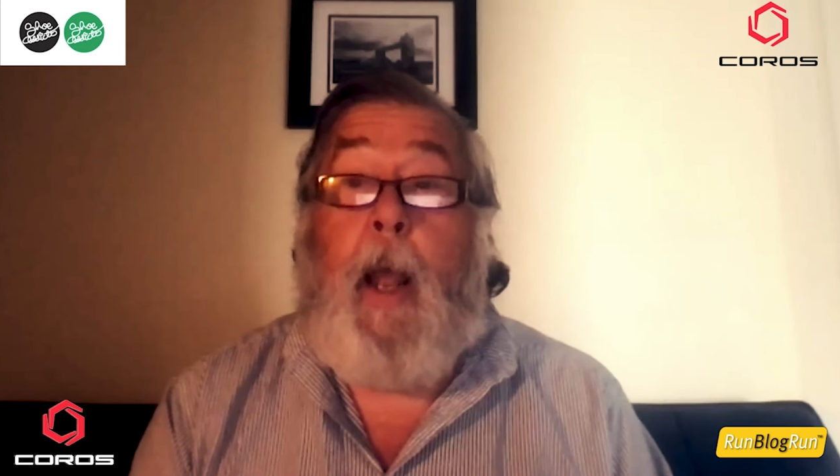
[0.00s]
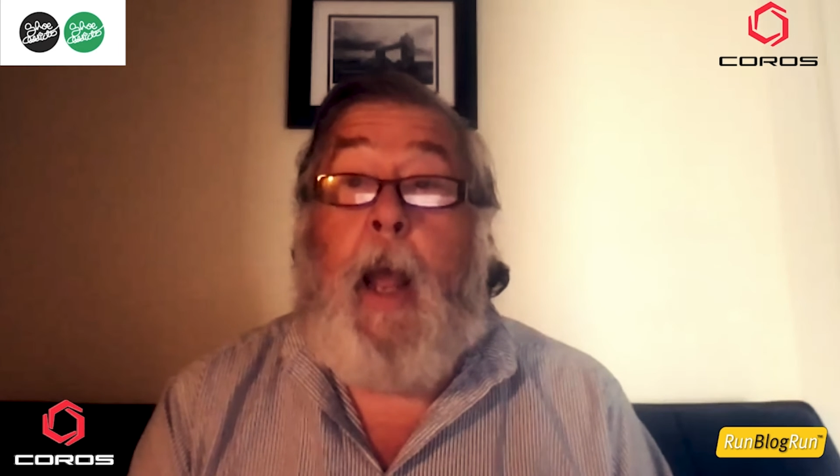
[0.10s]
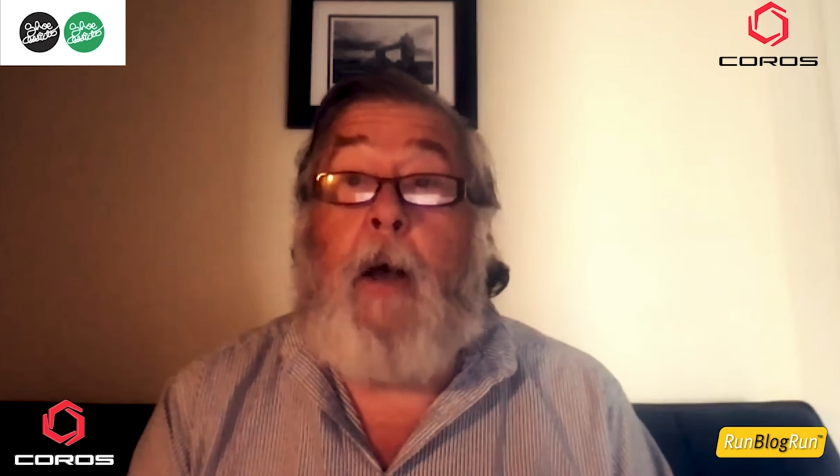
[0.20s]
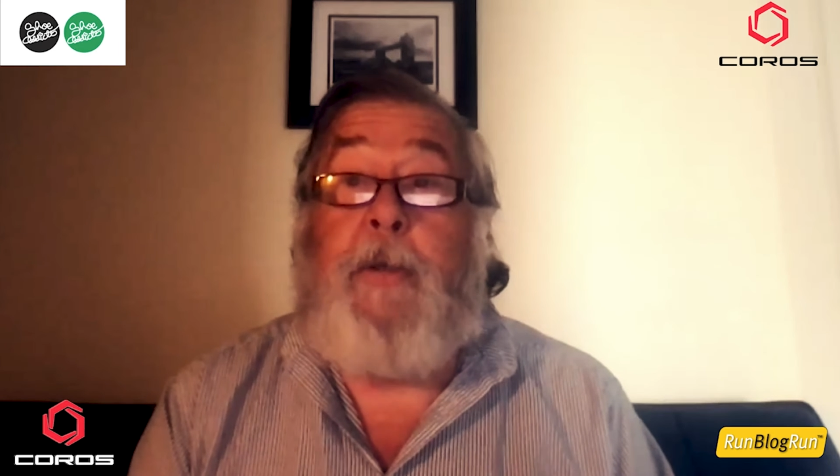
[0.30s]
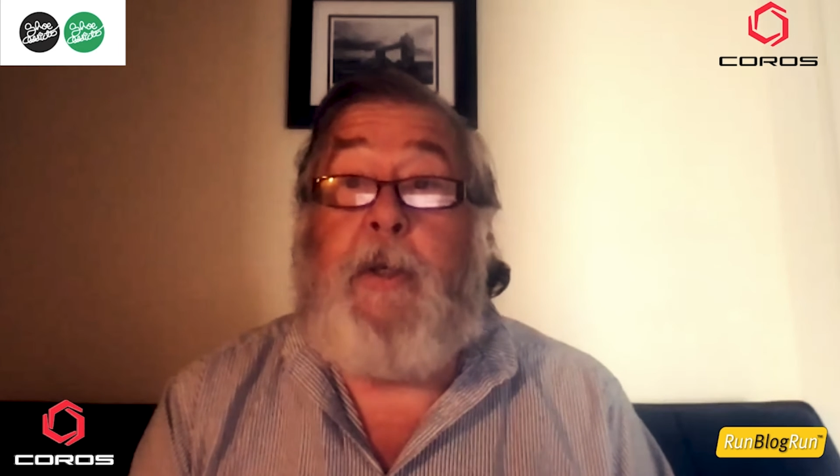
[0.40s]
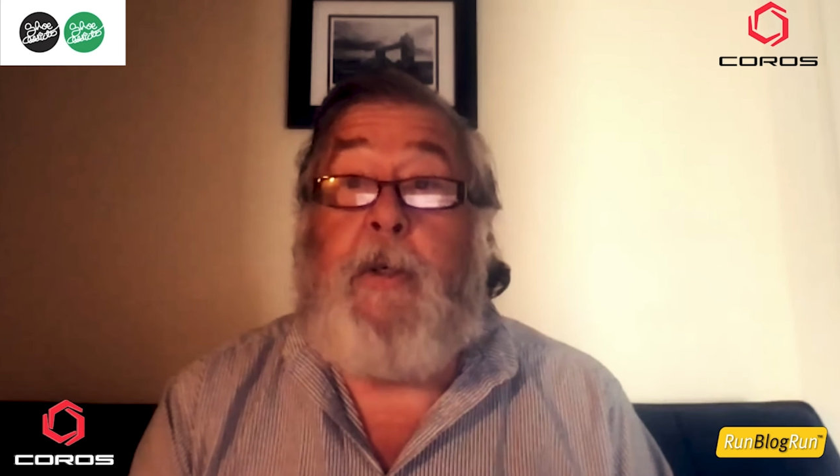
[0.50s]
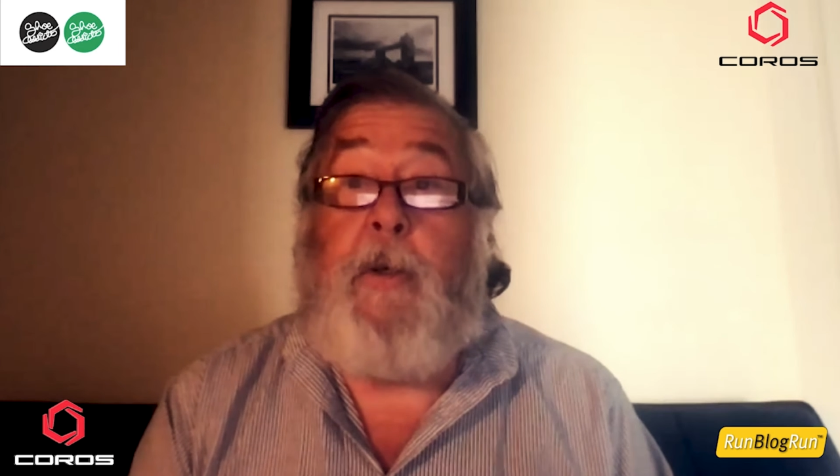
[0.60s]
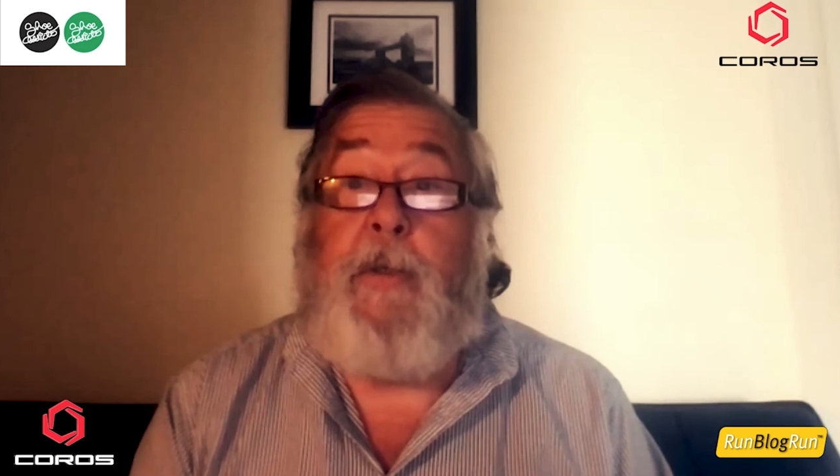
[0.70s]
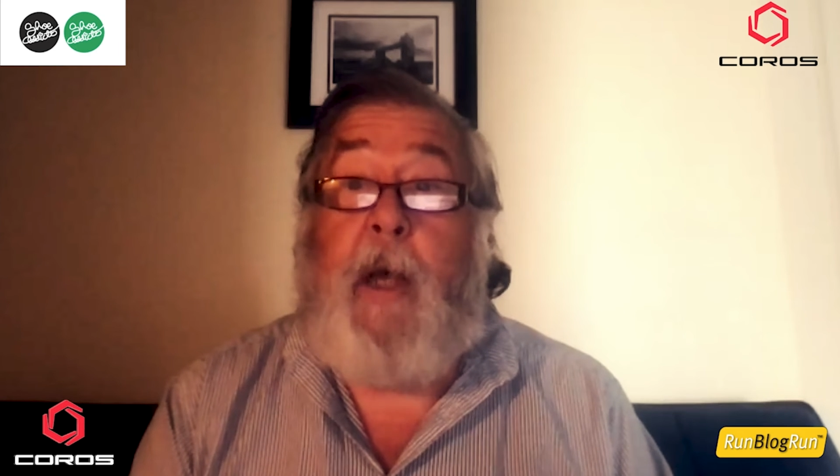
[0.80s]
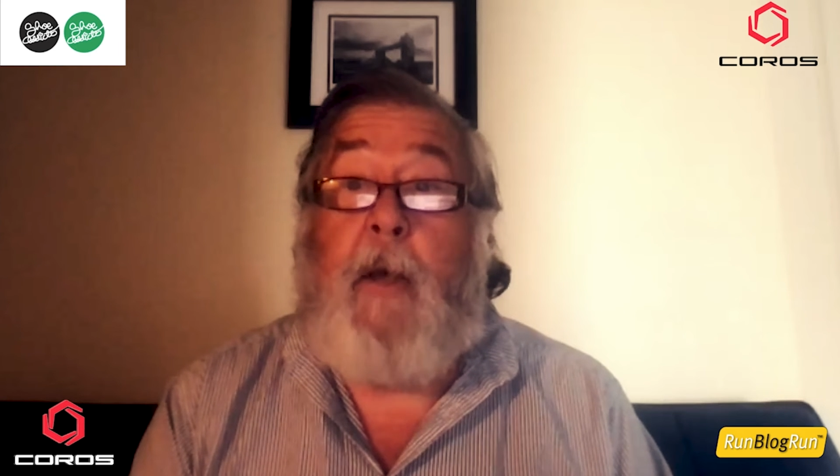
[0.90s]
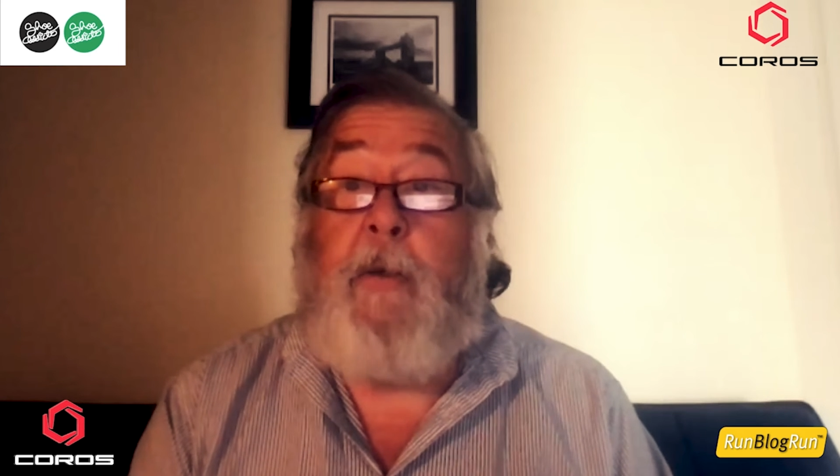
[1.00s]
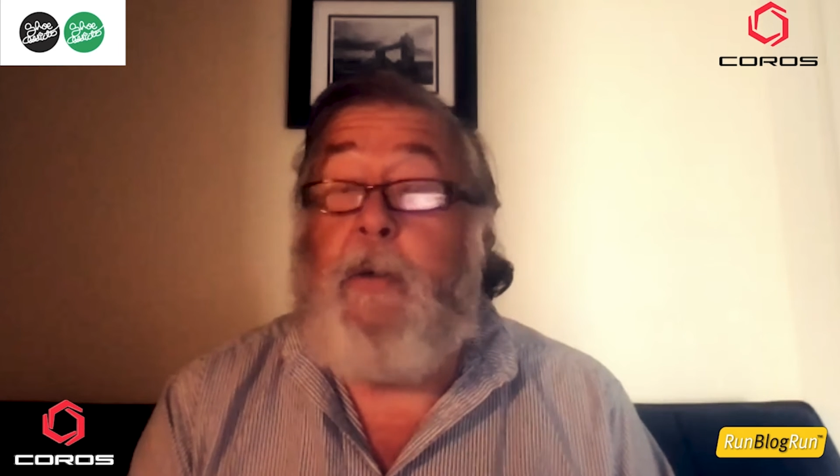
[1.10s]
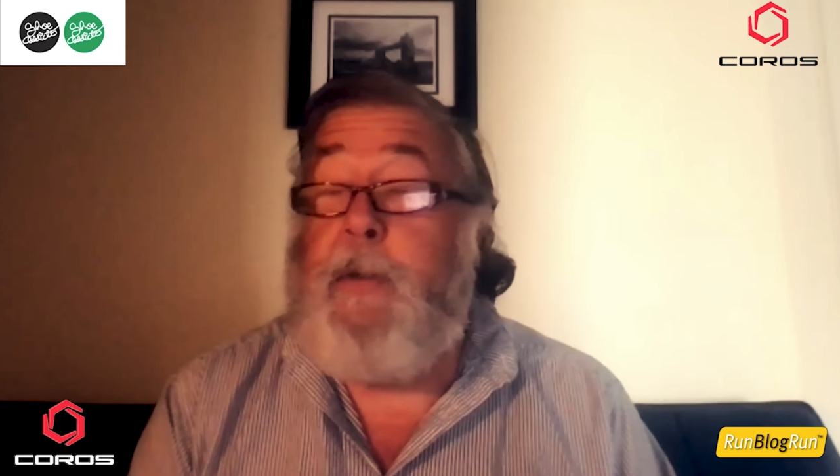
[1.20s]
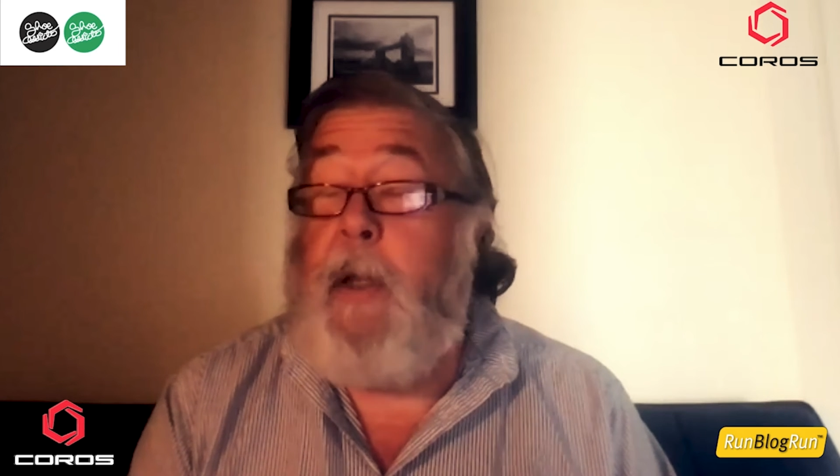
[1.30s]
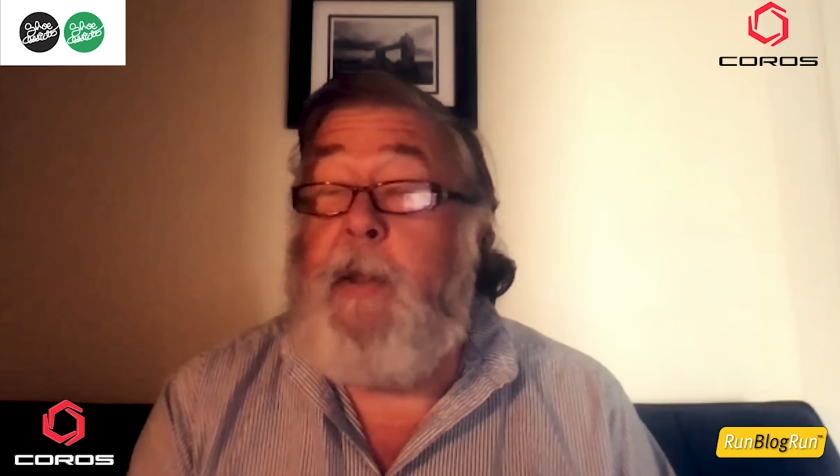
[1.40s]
Alison Dos Santos.